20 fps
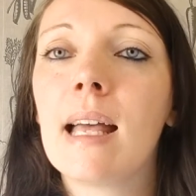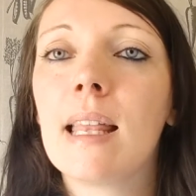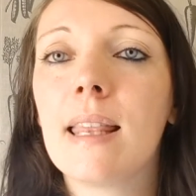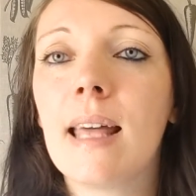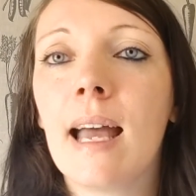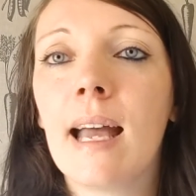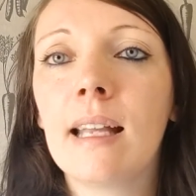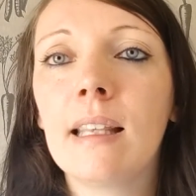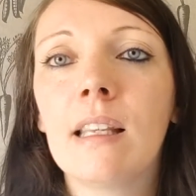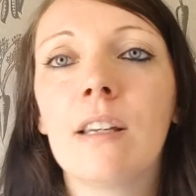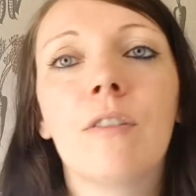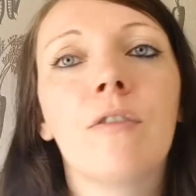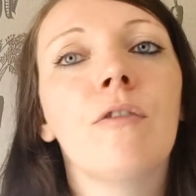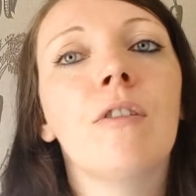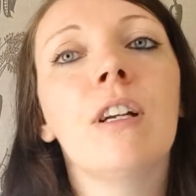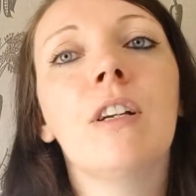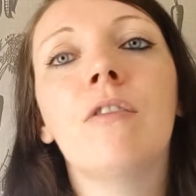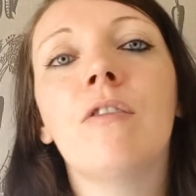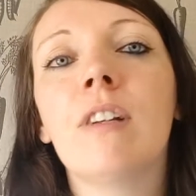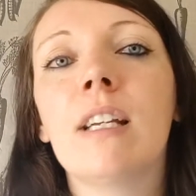Then
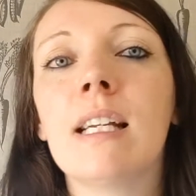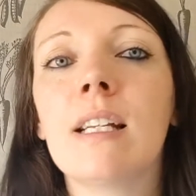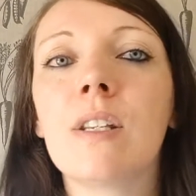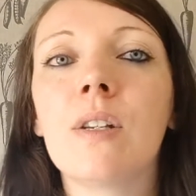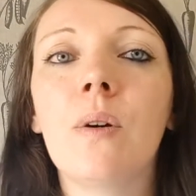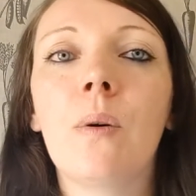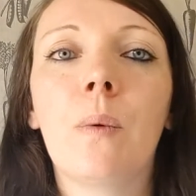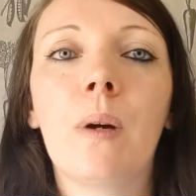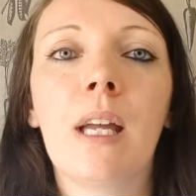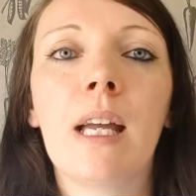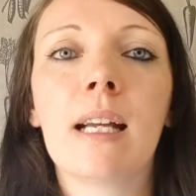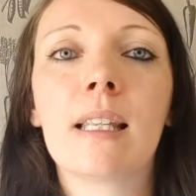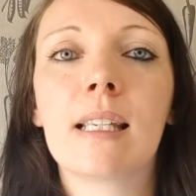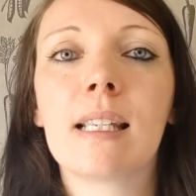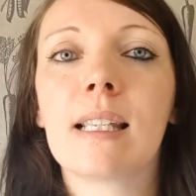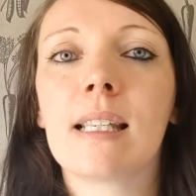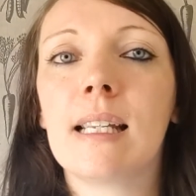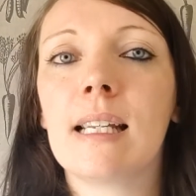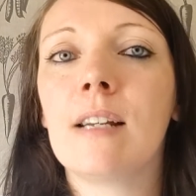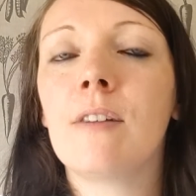reread your work to
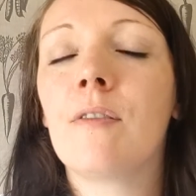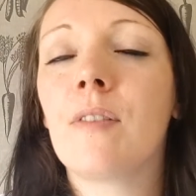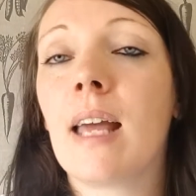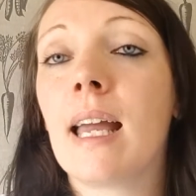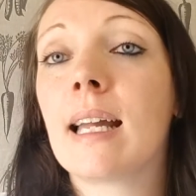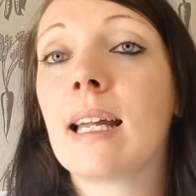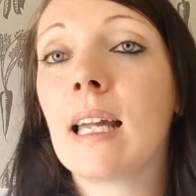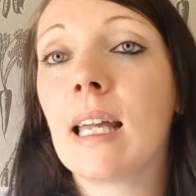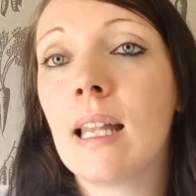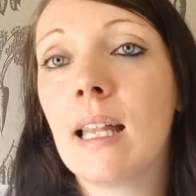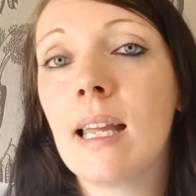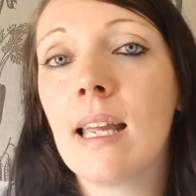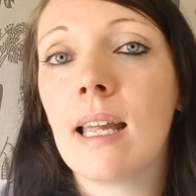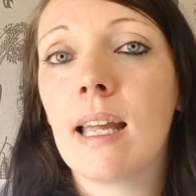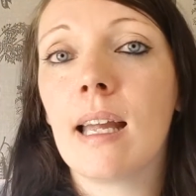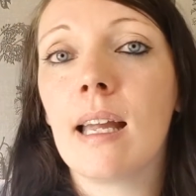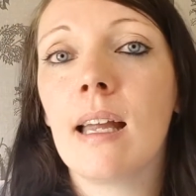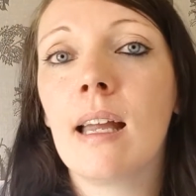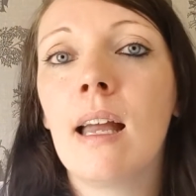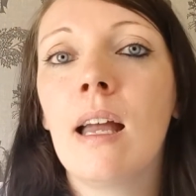see if they're
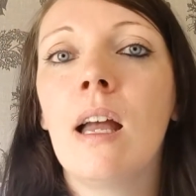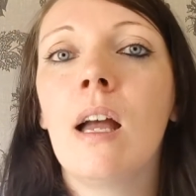clear,